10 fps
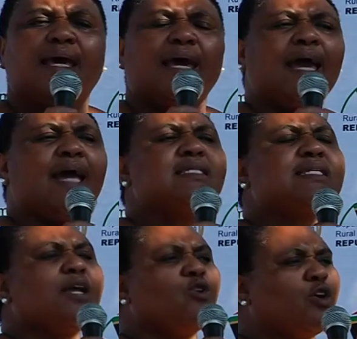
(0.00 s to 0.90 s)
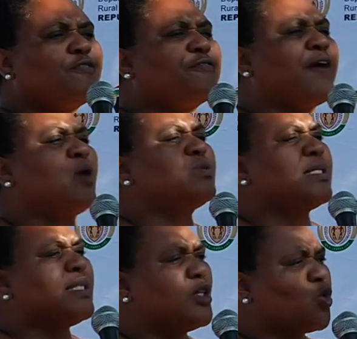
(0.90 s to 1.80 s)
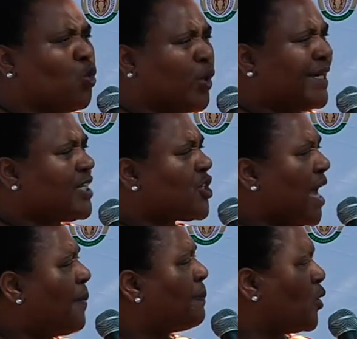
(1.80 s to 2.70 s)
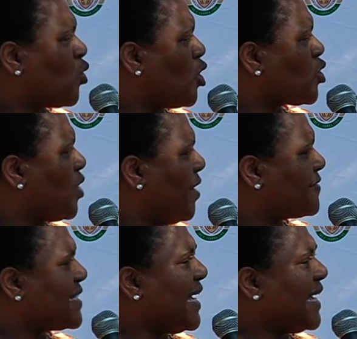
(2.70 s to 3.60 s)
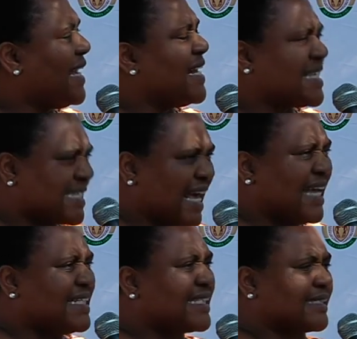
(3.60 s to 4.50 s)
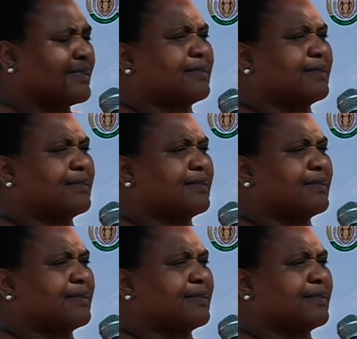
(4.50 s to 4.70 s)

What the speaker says: hands are not found in the cookie jar because you have taken a cent.